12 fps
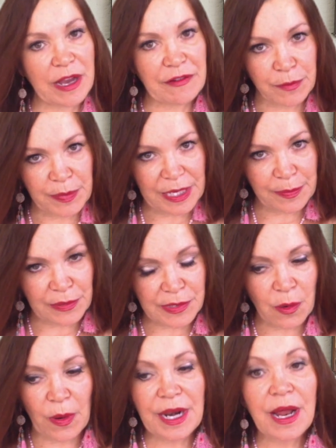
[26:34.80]
from people.
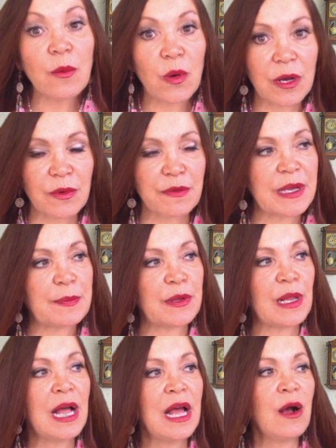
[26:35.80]
So when I work with
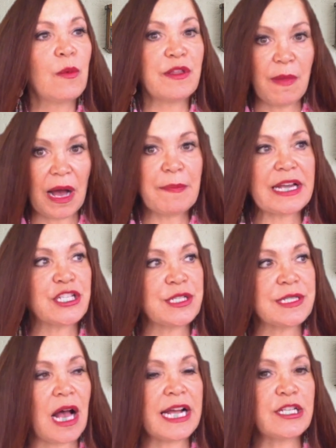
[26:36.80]
people, with my
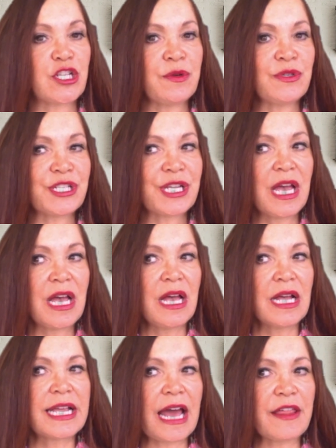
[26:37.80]
patients, I don't
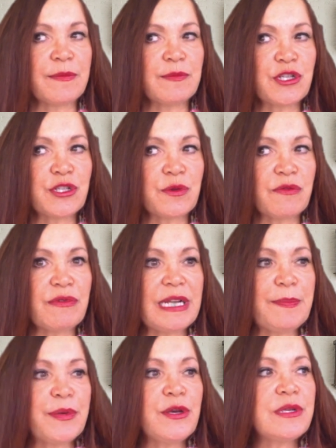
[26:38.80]
get them to do a really
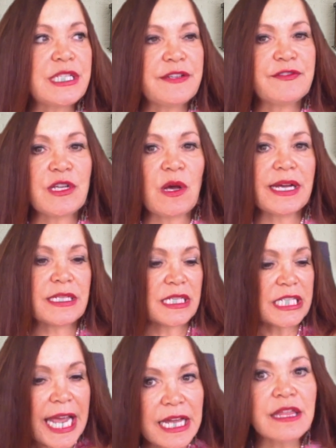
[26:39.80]
punitive diet and
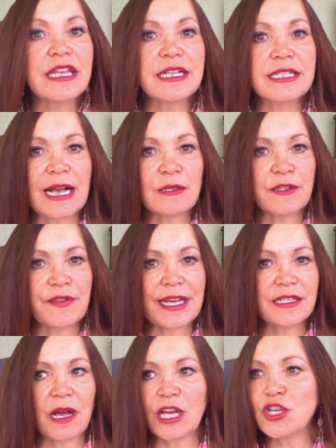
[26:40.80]
take things out of their diet.